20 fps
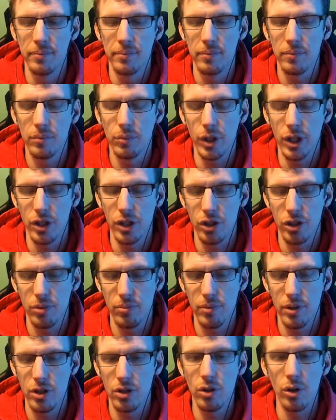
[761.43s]
which
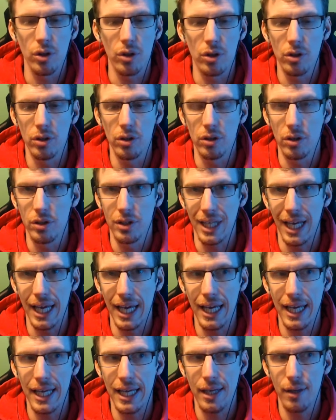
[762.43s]
is not good because
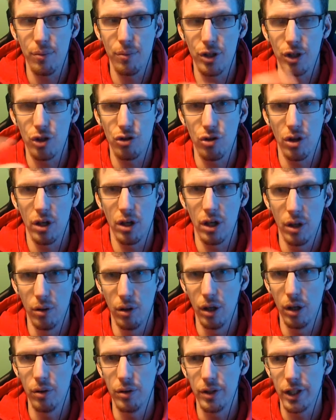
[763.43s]
A, when you're trying to
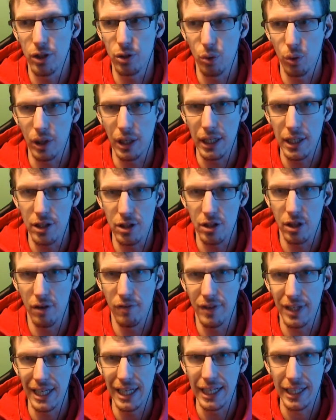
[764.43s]
unload it, it's all clean stuff
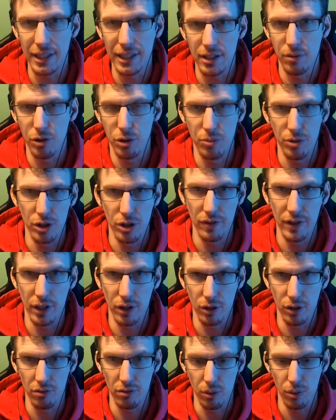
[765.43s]
and he licks it, which means you then
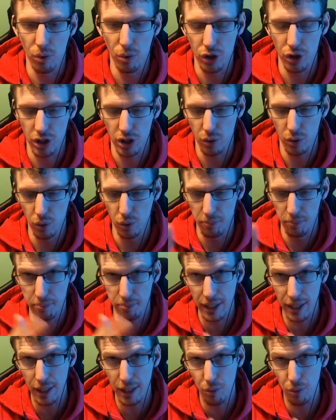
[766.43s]
got to rewash it, or
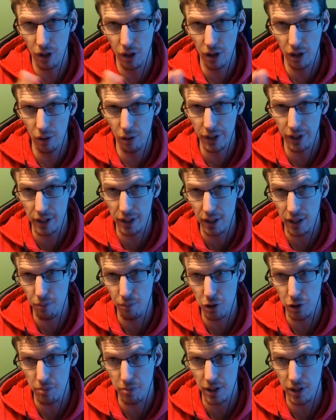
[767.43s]
B, we're loading it,
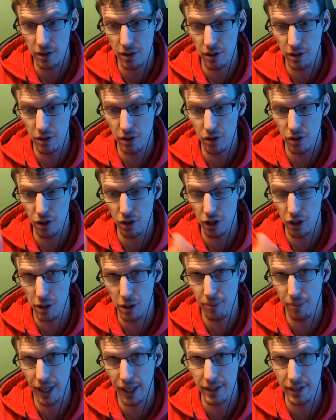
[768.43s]
which means it's dirty
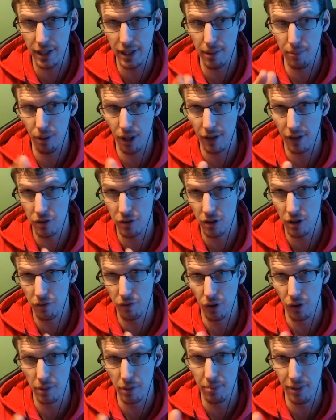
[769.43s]
plates and it might have stuff
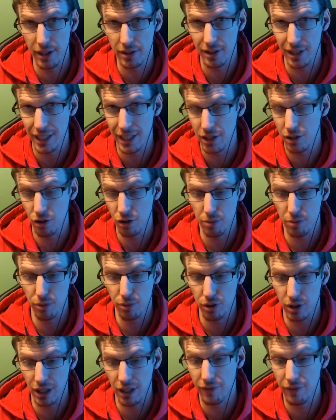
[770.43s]
on the plates that he's not supposed
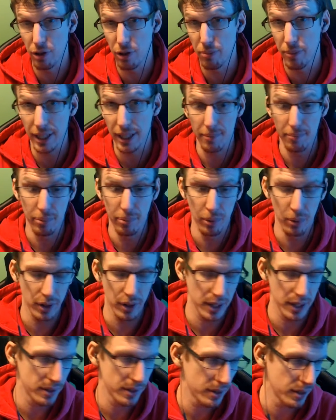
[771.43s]
to have and he'll make him
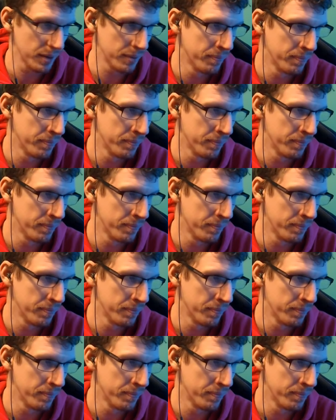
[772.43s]
poorly. So